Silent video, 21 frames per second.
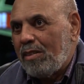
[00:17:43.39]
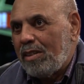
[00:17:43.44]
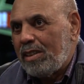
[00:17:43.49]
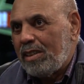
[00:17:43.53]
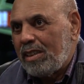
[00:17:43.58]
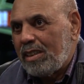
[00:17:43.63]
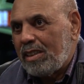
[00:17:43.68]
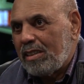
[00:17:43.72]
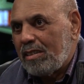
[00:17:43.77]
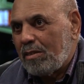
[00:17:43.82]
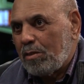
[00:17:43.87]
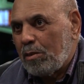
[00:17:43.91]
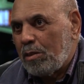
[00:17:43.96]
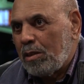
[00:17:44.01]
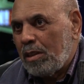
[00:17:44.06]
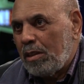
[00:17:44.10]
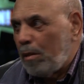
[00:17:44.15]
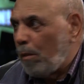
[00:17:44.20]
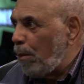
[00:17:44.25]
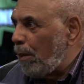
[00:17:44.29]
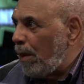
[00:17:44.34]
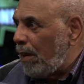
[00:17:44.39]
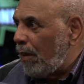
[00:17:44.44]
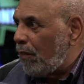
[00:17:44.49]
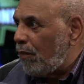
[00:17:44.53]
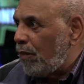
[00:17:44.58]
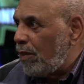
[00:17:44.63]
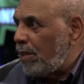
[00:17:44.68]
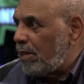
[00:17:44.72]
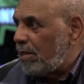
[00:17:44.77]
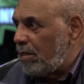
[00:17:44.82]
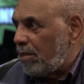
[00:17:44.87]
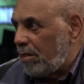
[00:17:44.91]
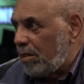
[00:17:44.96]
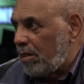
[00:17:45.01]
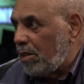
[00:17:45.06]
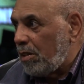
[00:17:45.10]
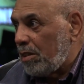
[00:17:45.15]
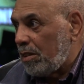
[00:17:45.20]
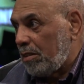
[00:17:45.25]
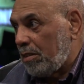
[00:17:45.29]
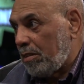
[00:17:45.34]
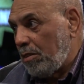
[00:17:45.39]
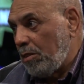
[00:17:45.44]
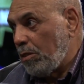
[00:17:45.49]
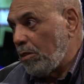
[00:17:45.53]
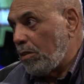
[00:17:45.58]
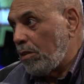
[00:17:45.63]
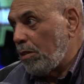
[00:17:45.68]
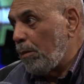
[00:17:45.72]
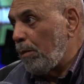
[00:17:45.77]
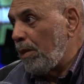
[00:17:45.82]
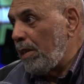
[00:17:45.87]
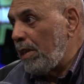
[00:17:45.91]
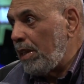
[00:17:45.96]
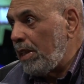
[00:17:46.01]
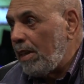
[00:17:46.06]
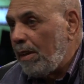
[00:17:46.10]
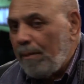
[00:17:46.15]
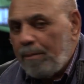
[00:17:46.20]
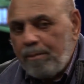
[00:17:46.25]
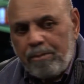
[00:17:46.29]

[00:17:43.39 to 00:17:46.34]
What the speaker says: And because one of the big fears, of course, used to be,